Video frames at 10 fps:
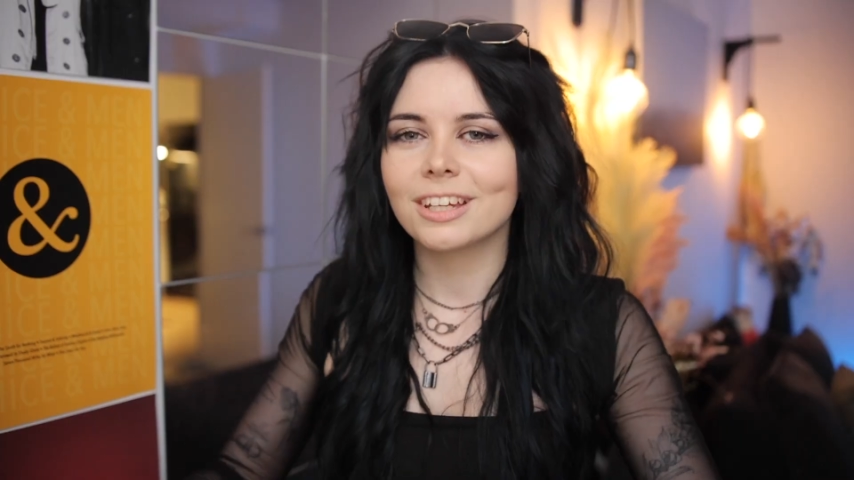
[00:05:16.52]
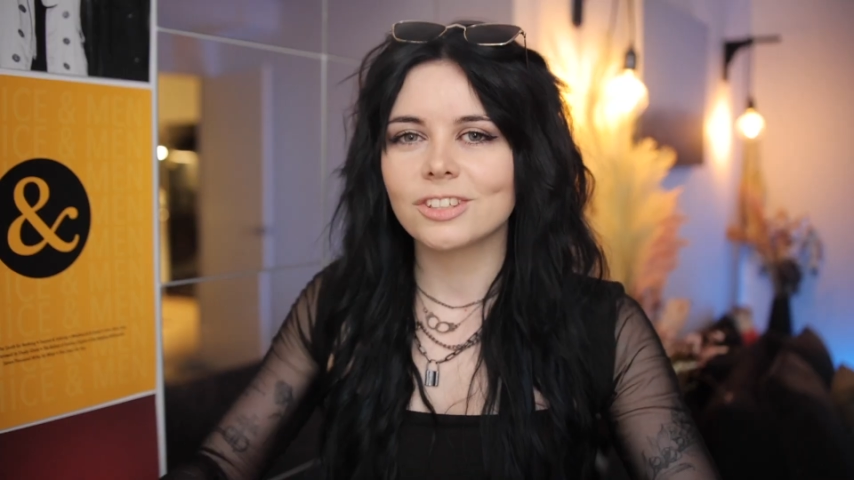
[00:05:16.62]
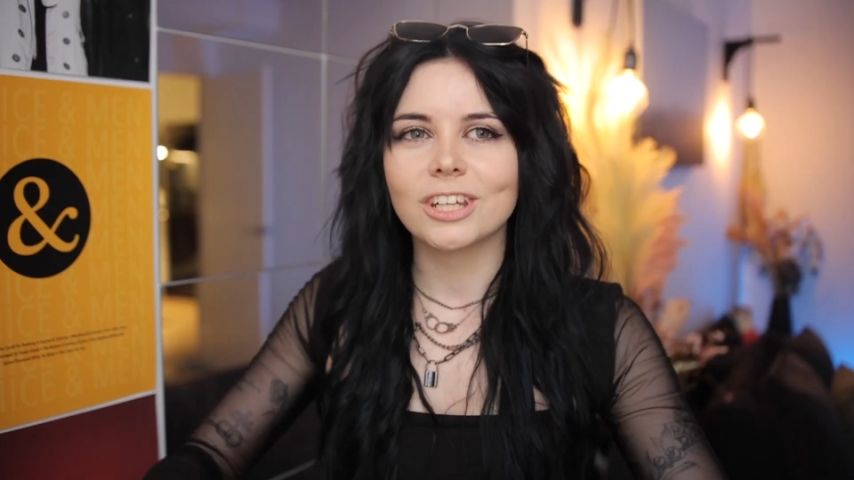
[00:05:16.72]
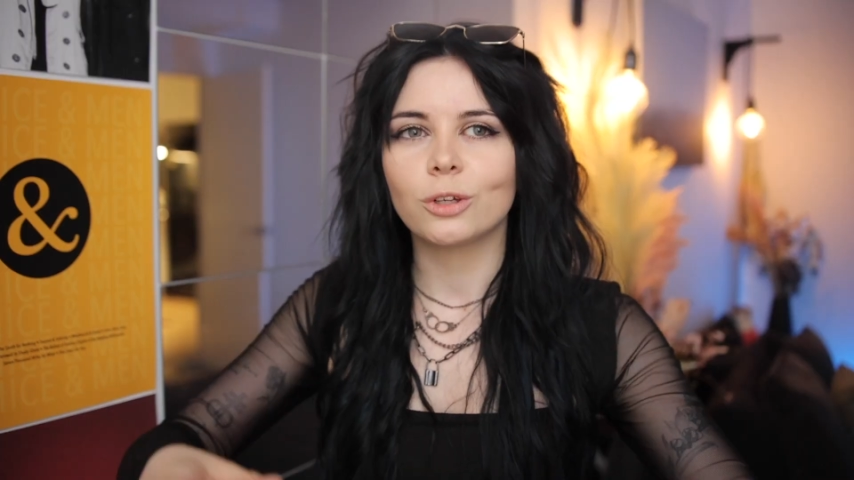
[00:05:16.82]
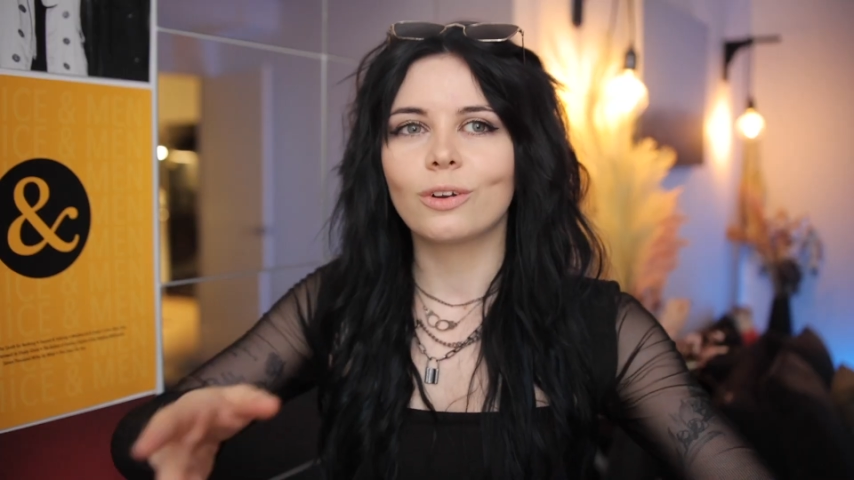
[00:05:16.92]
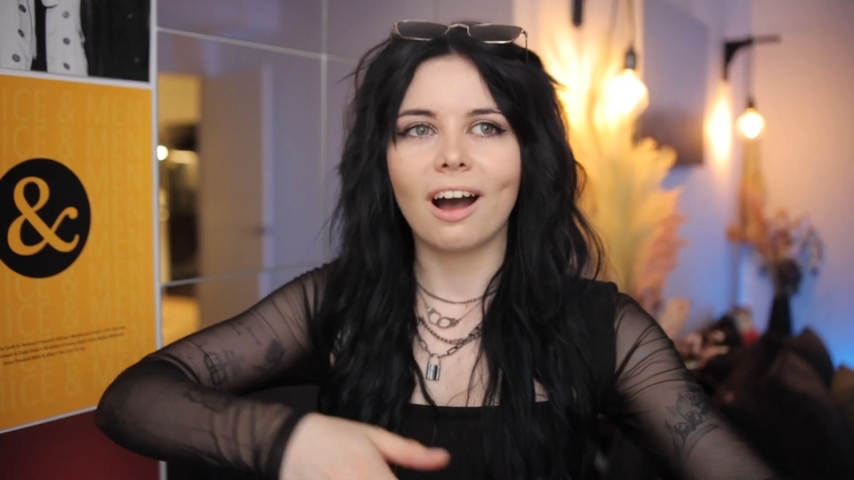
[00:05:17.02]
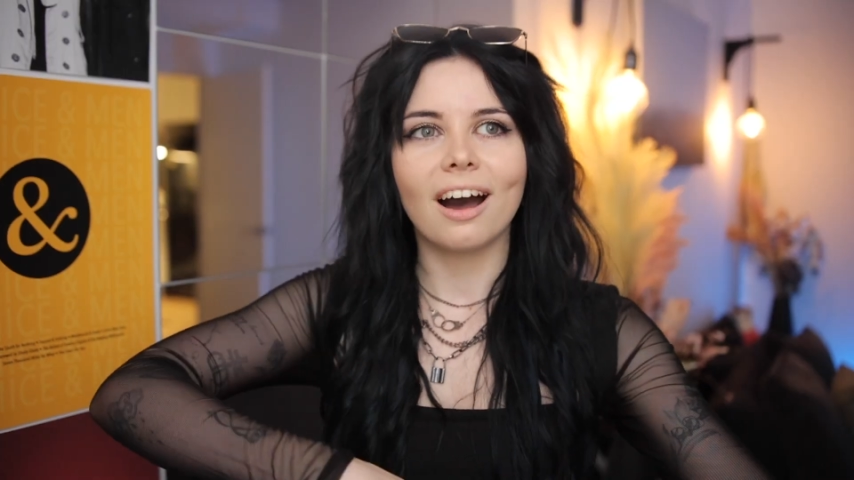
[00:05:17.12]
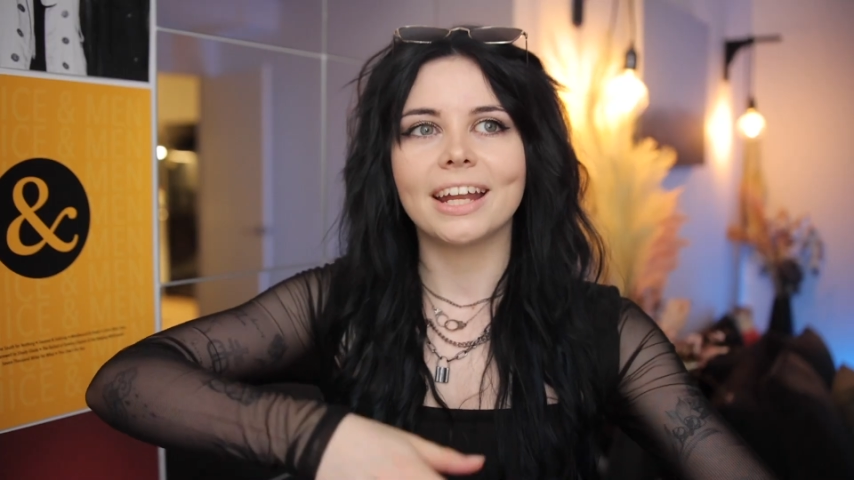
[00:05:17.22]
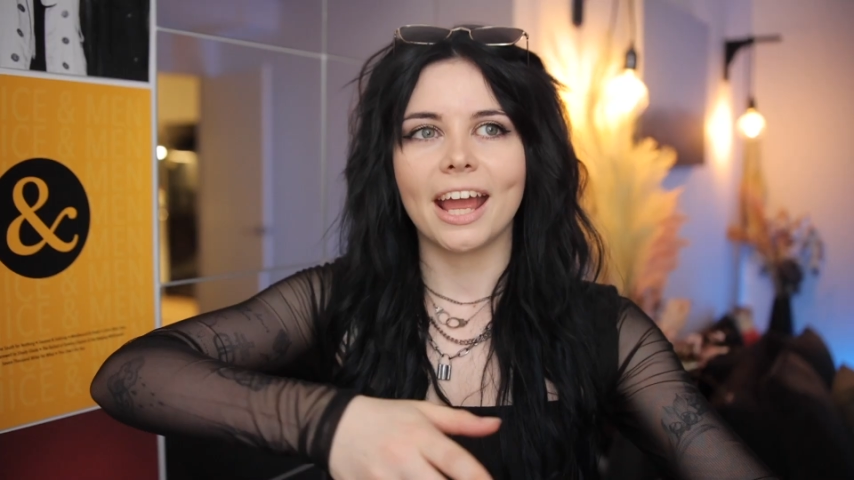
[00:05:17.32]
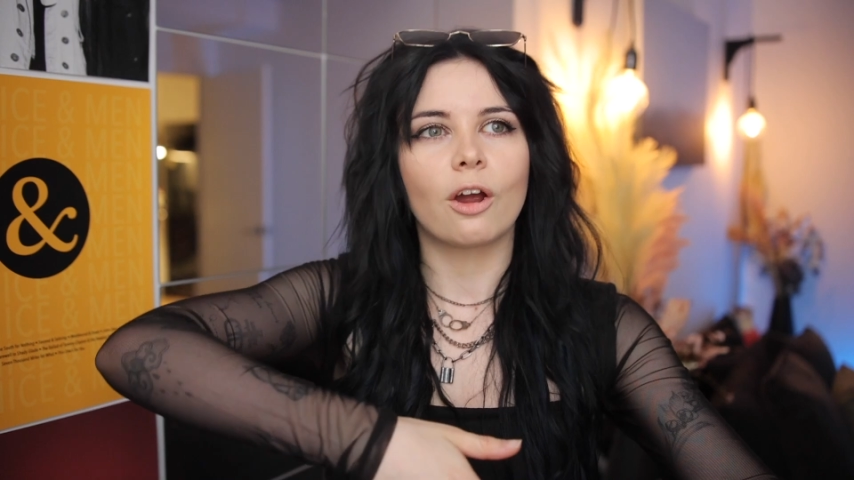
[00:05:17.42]
thing is, like, you
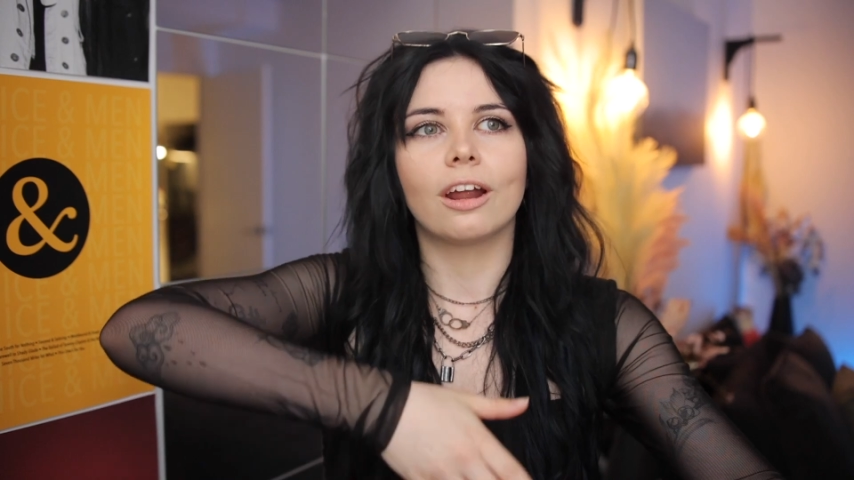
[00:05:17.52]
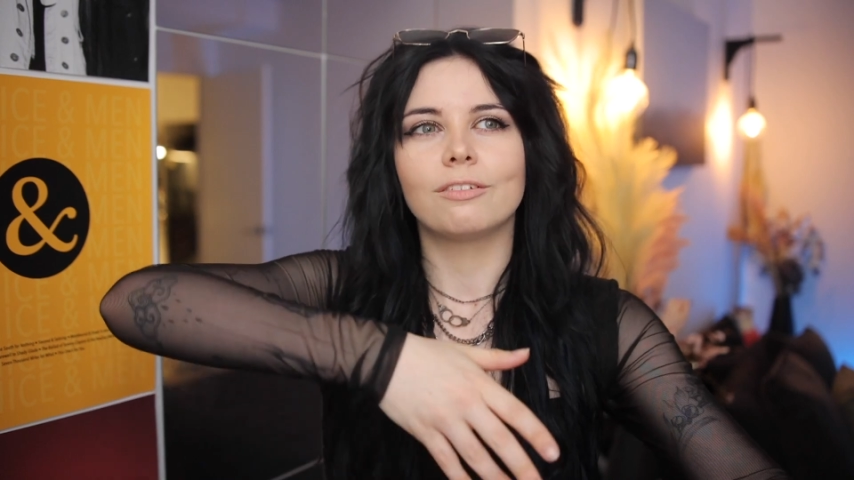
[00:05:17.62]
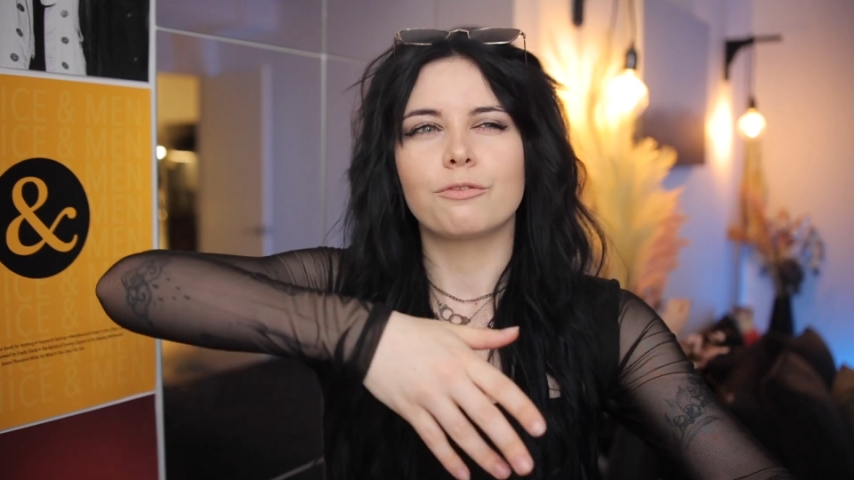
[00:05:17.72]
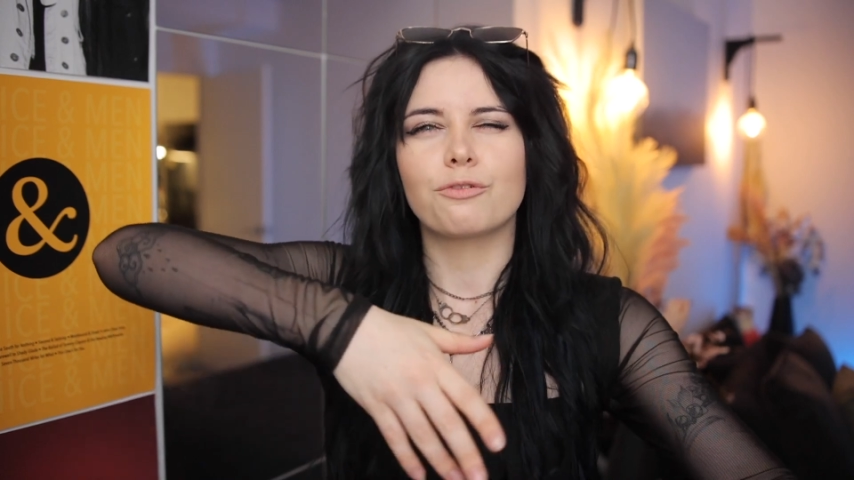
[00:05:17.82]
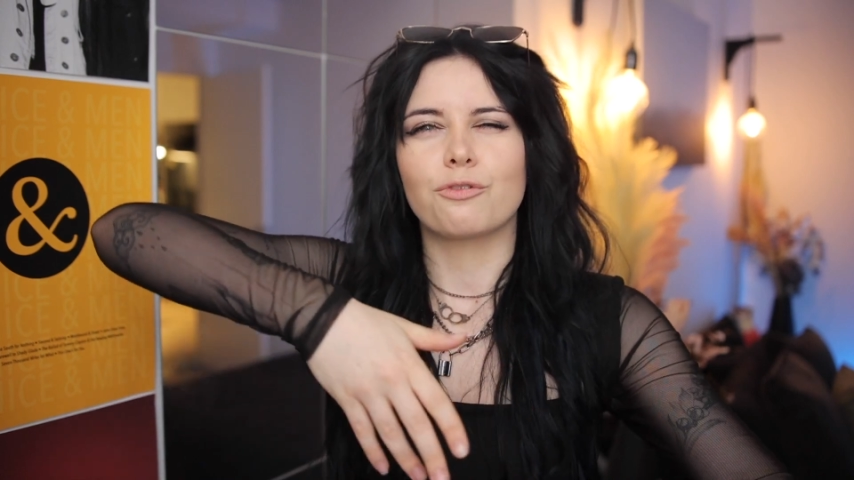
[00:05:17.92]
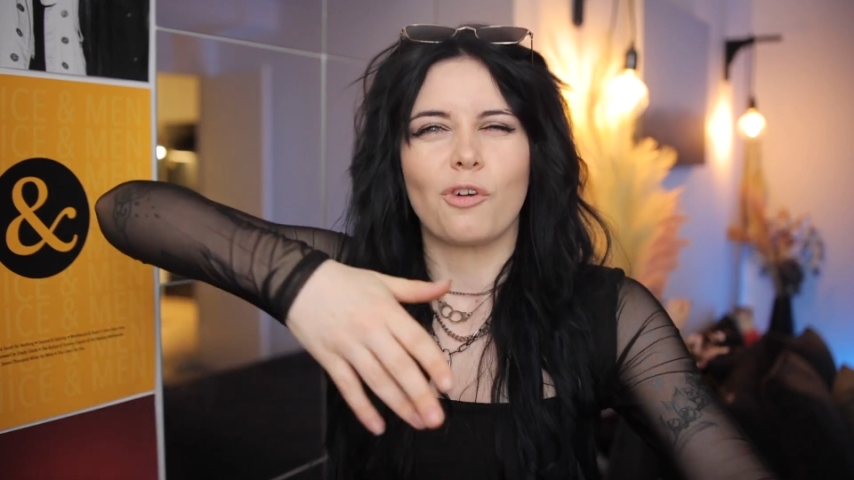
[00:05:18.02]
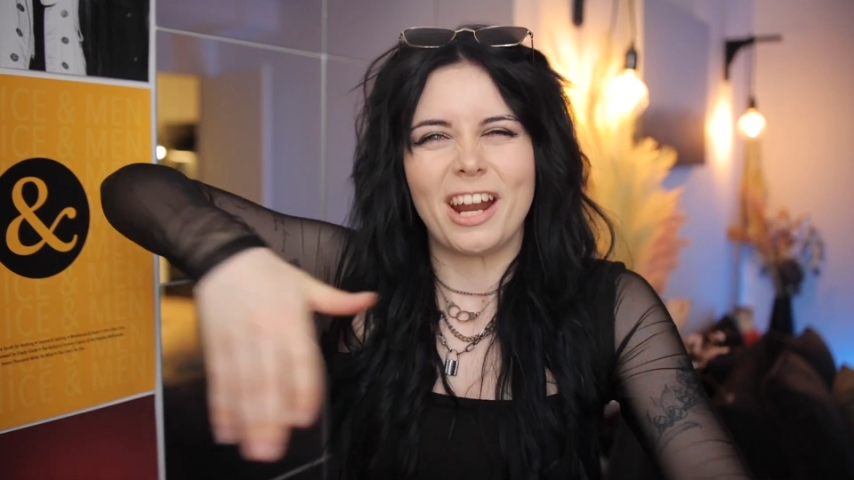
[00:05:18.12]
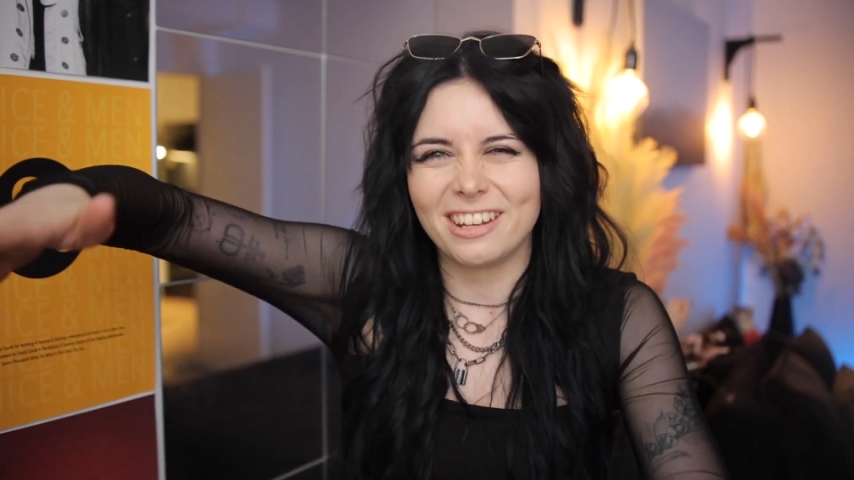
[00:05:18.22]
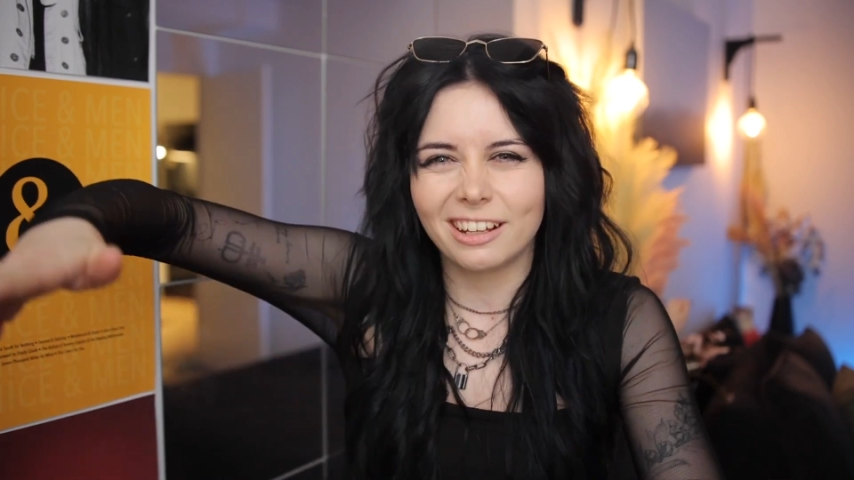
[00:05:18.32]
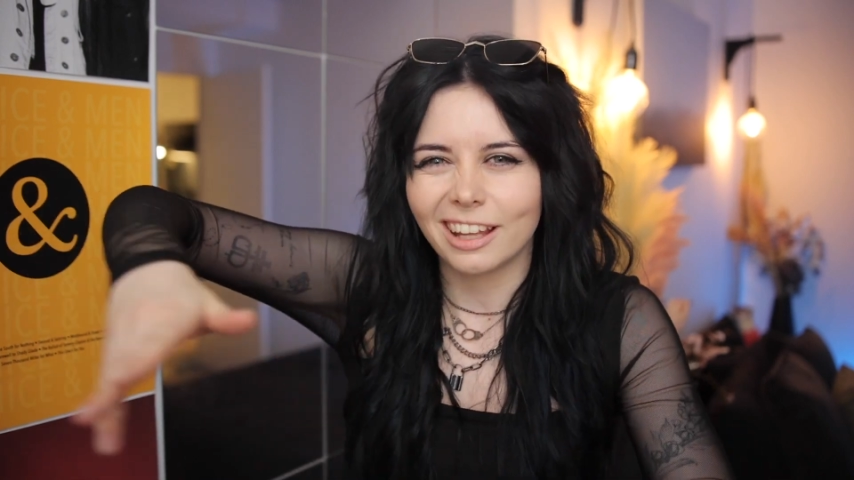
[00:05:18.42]
can't hear it fretting,